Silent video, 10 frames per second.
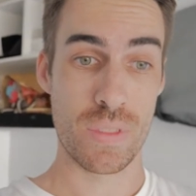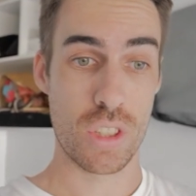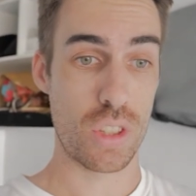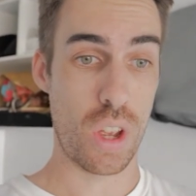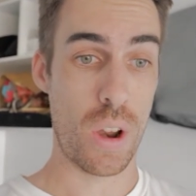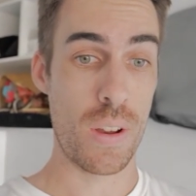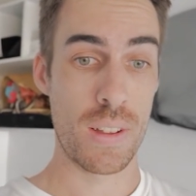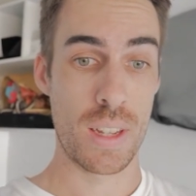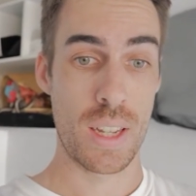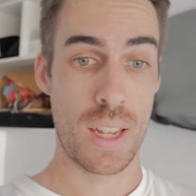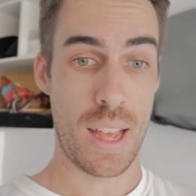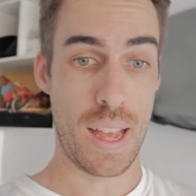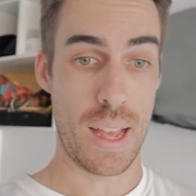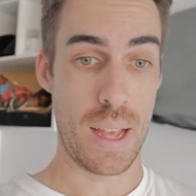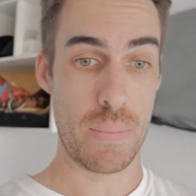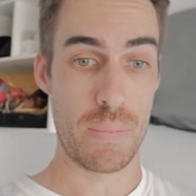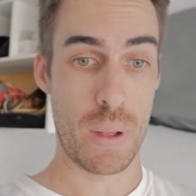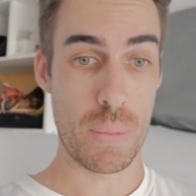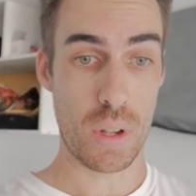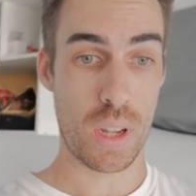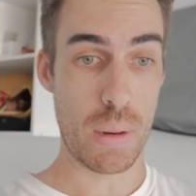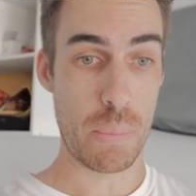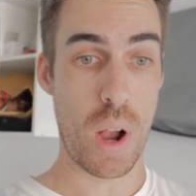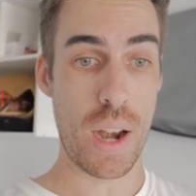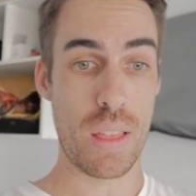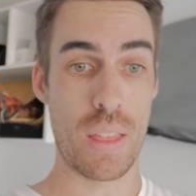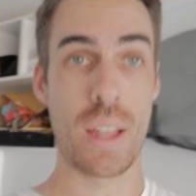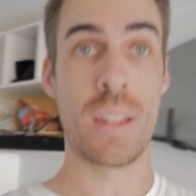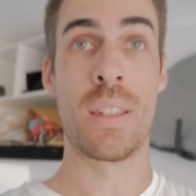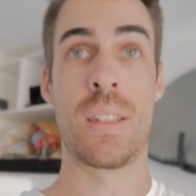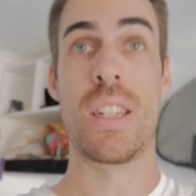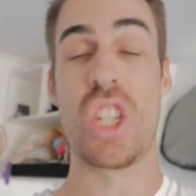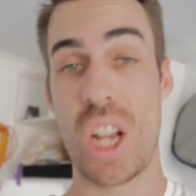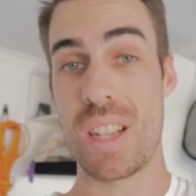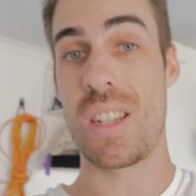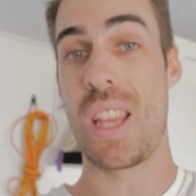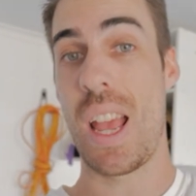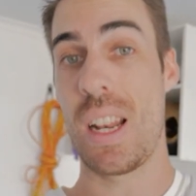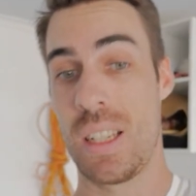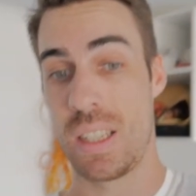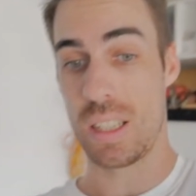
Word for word: So I'm not gonna buy anything just yet.